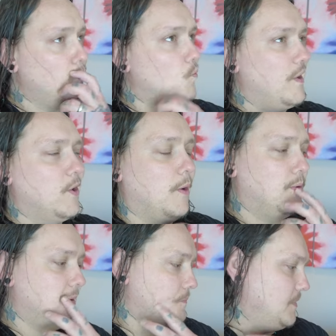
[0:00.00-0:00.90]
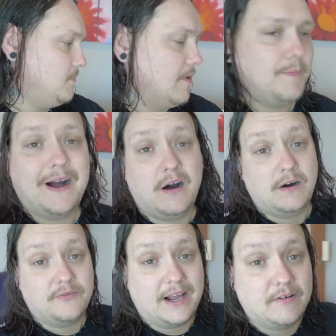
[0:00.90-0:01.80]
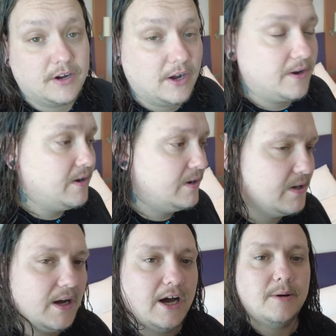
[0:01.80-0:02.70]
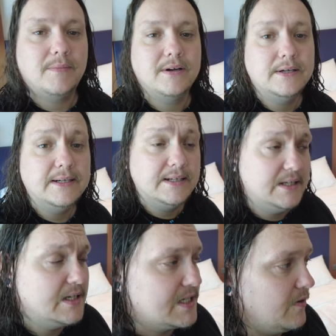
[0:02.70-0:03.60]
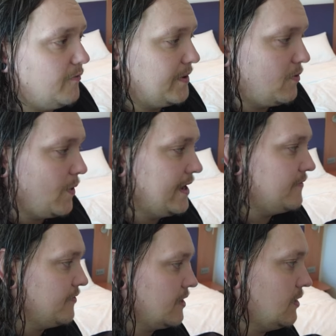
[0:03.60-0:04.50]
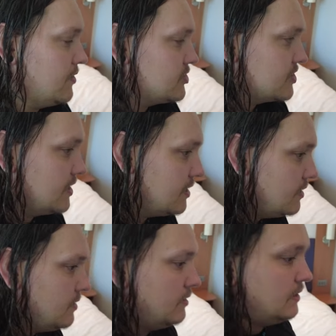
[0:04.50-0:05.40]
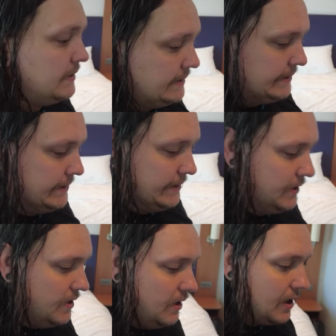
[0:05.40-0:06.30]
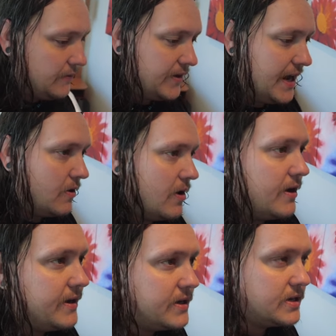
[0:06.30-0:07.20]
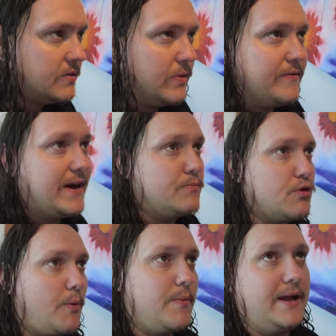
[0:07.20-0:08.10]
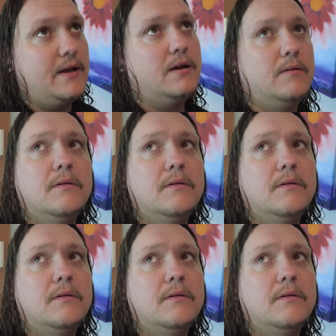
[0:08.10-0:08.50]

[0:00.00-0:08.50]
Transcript: we got up about half an hour ago. So we've been awake for close to half an hour, and we've had probably